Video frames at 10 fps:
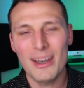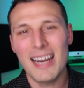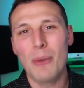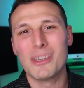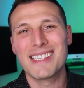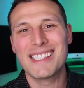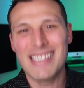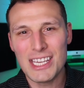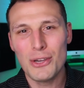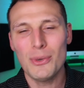and I will
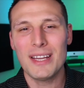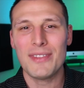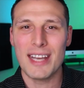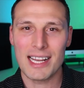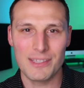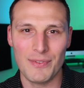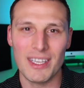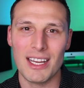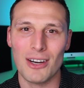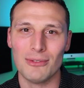see you in the next video.